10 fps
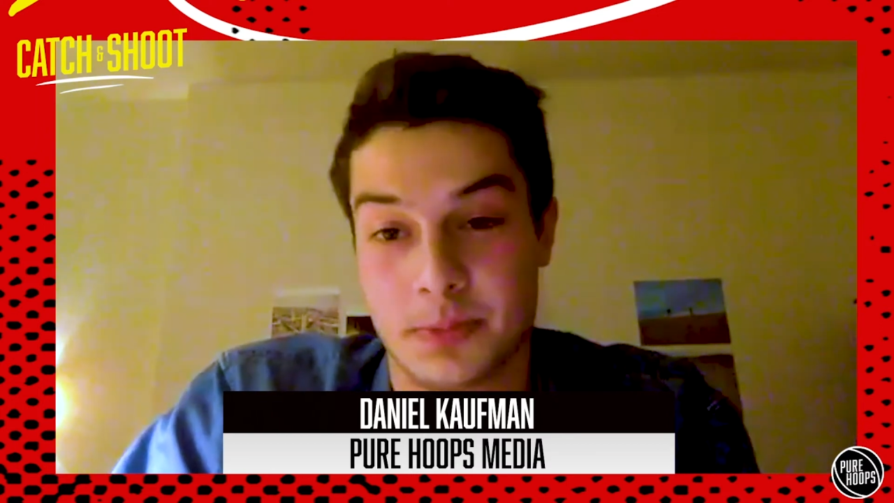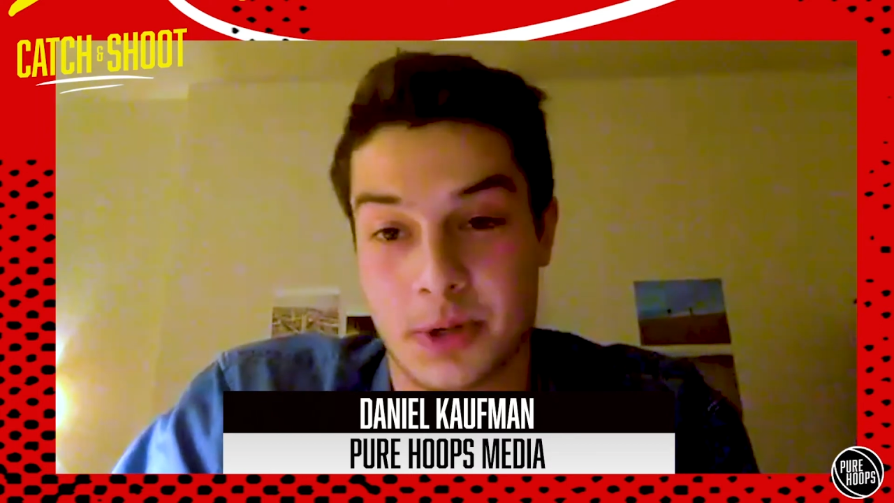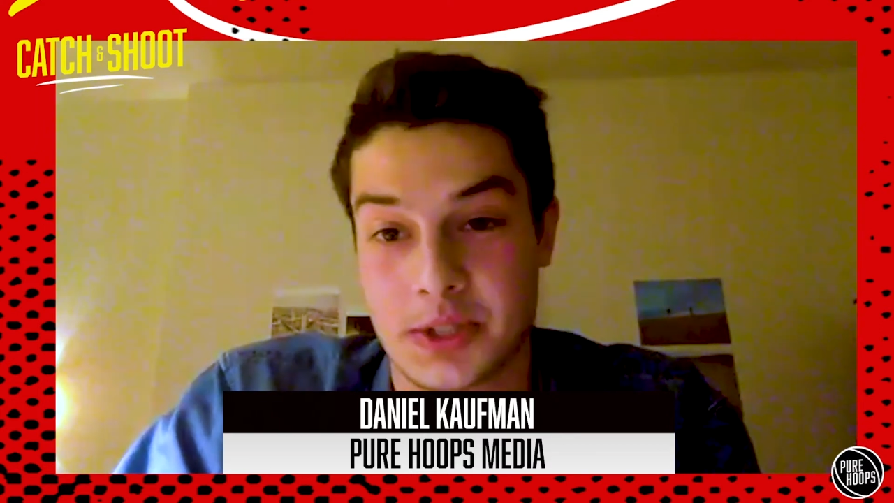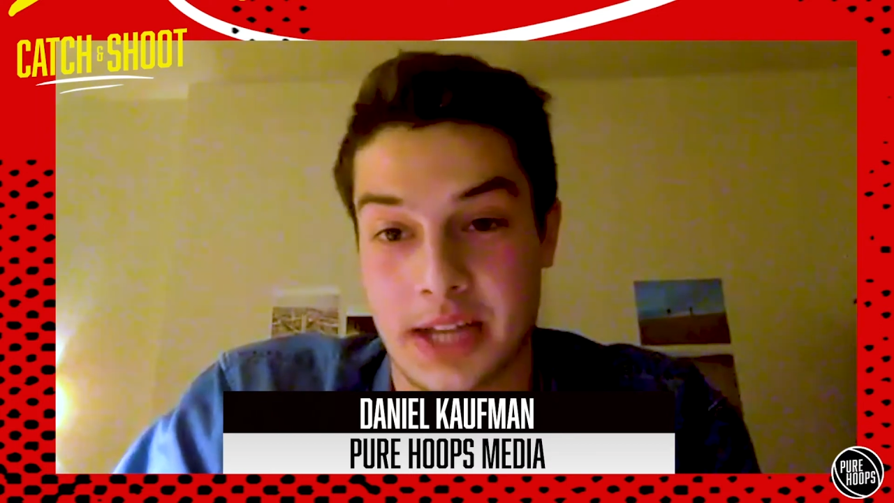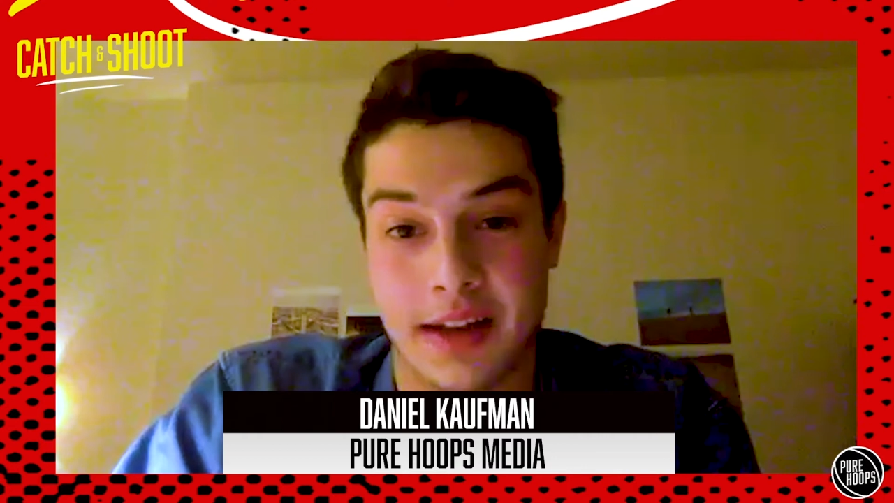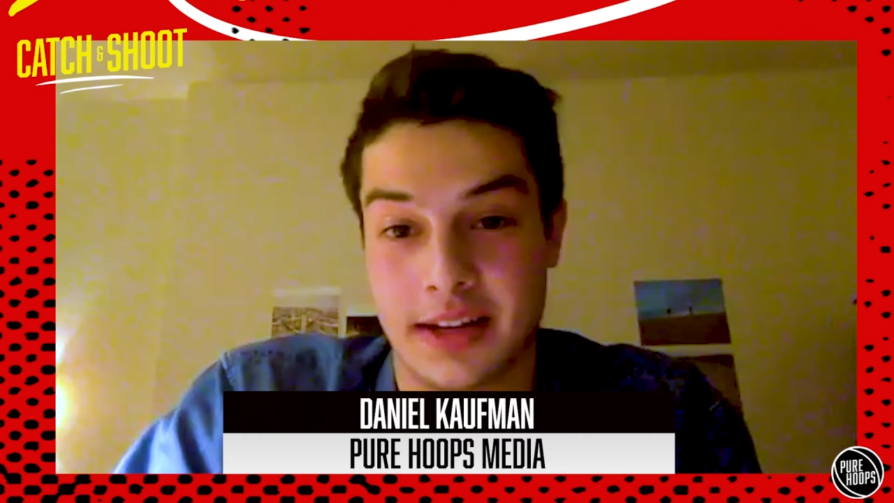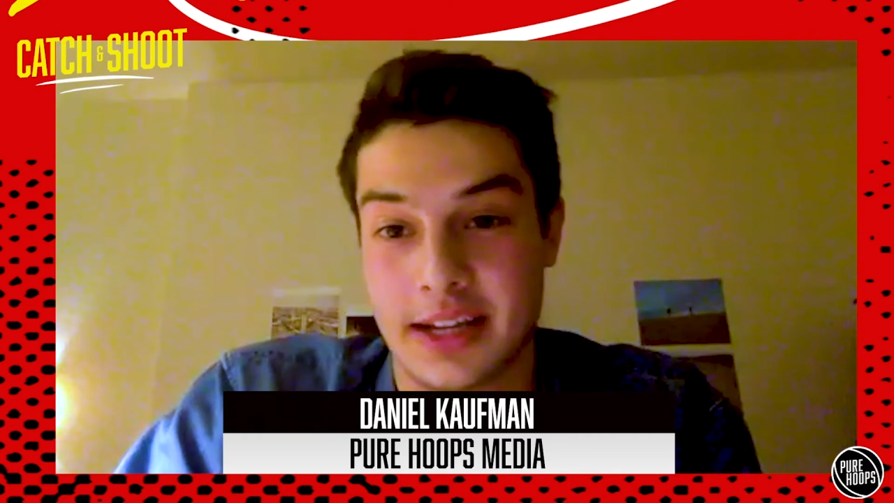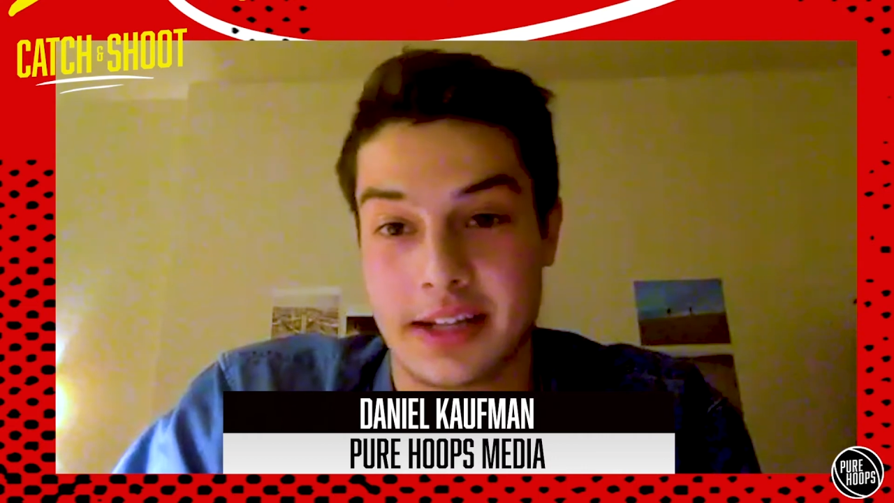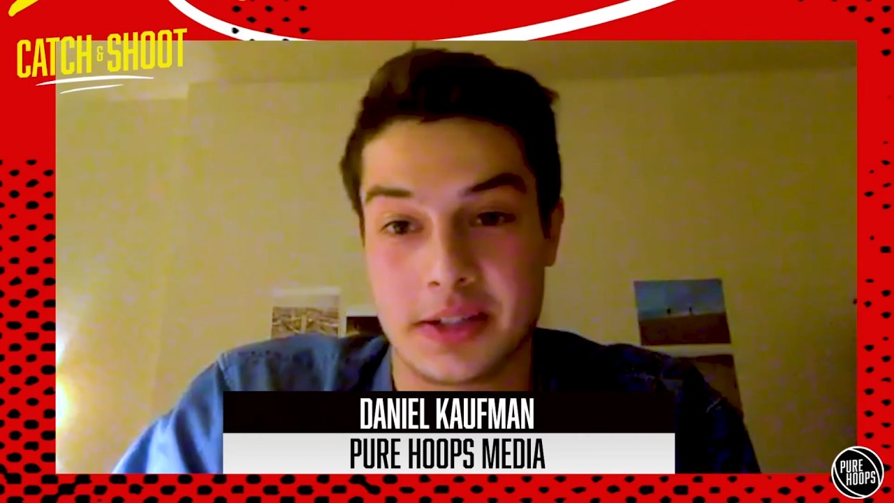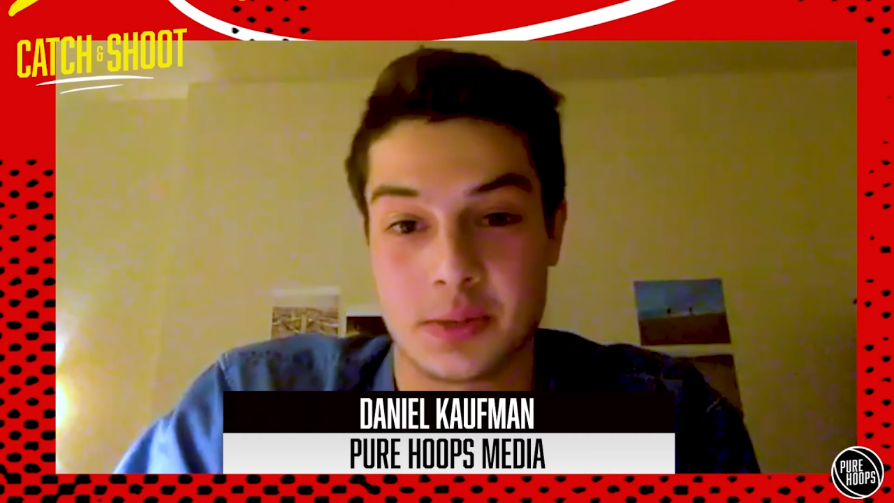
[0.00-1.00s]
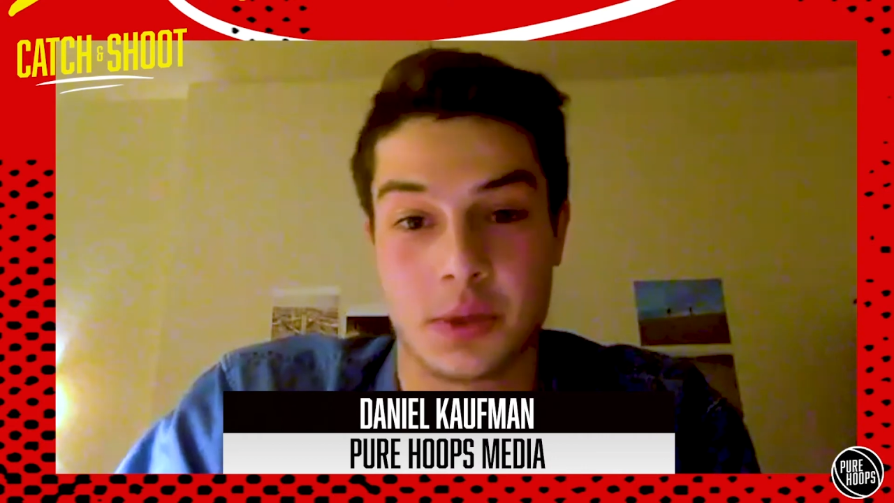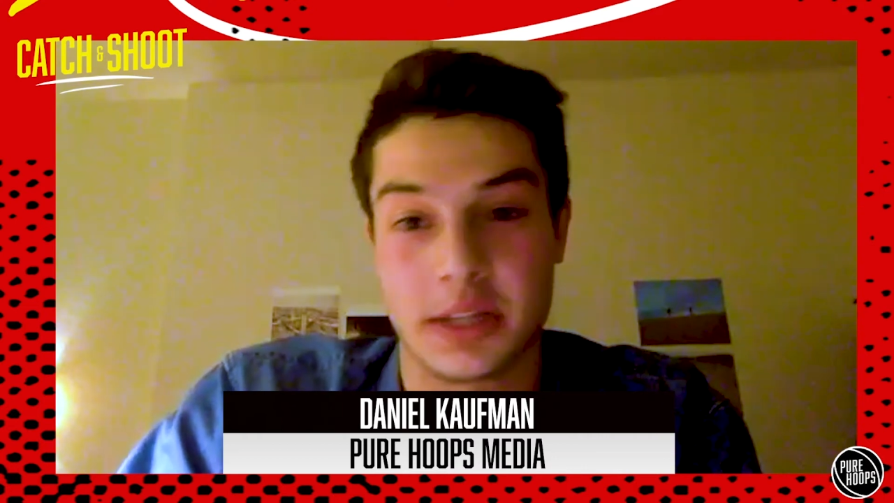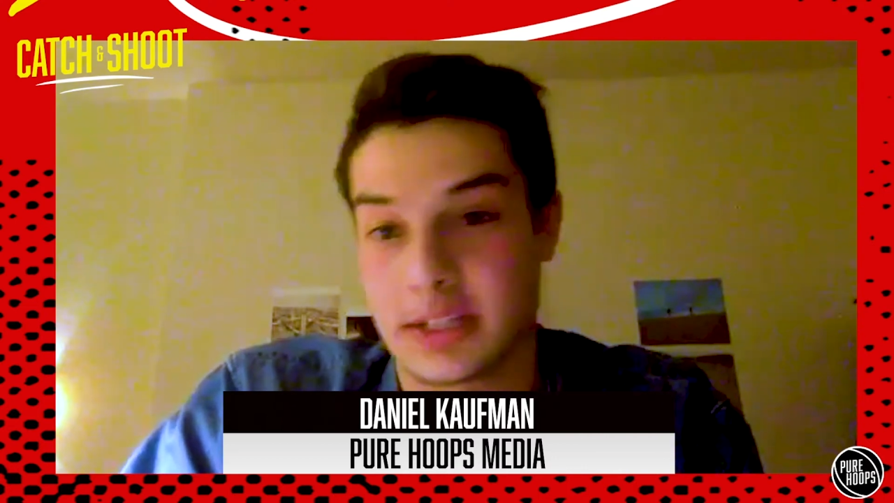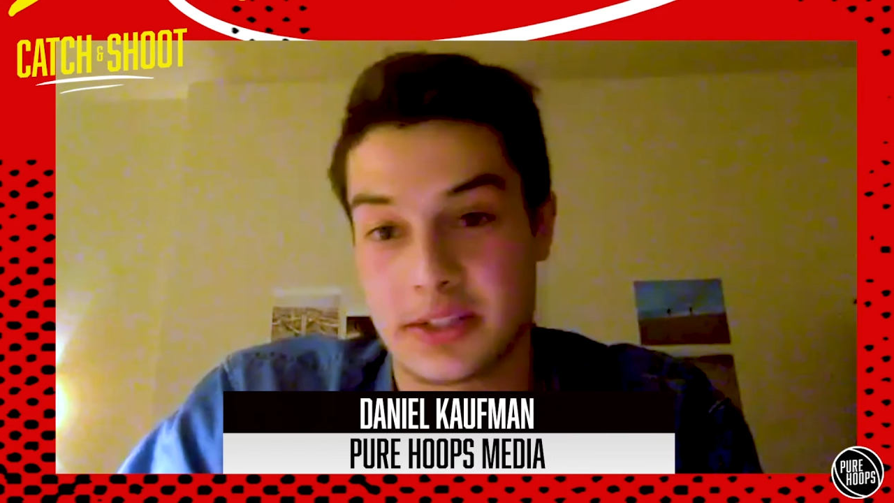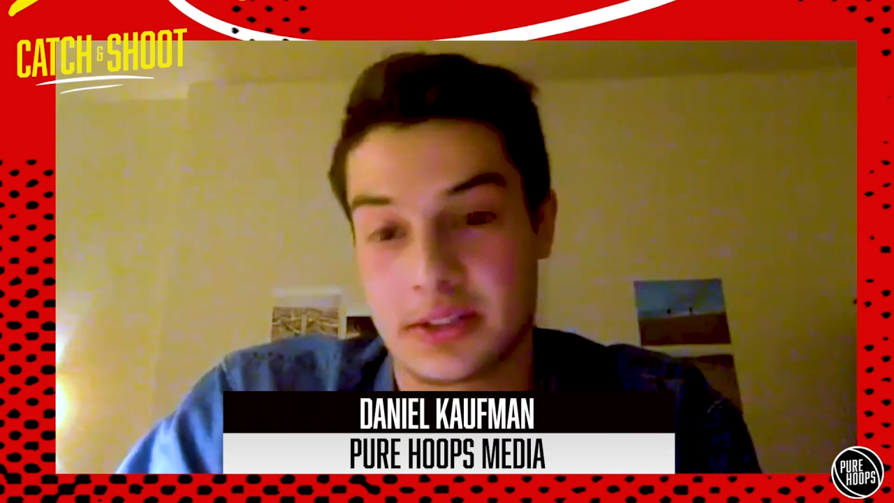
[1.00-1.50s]
personality and his
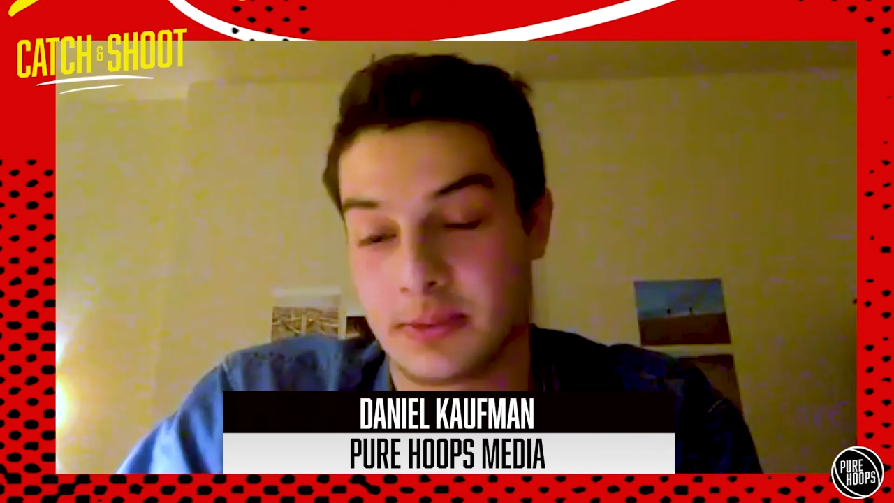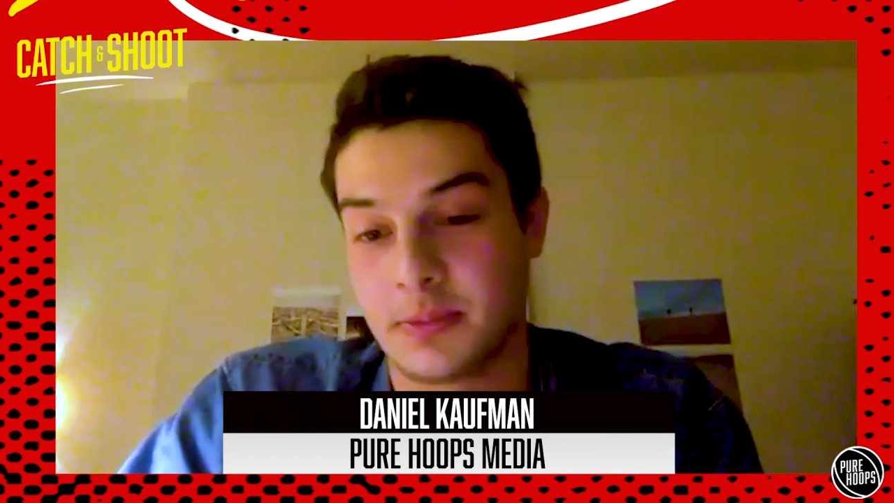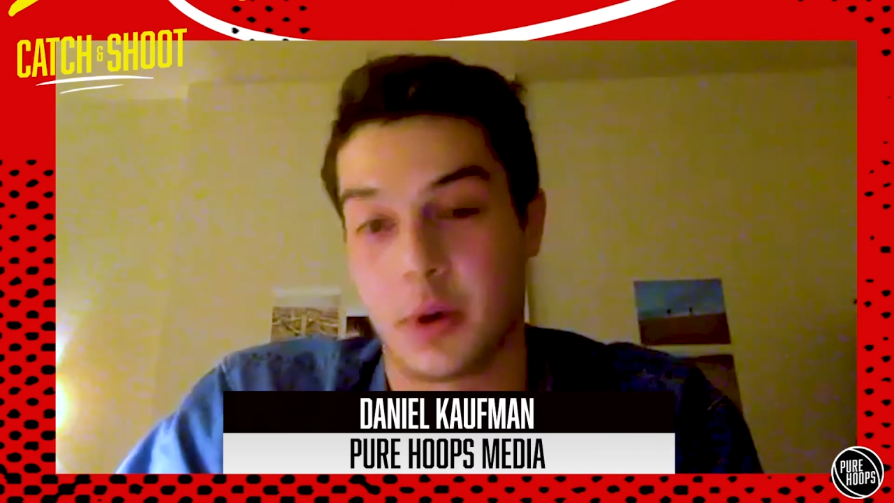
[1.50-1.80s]
willingness to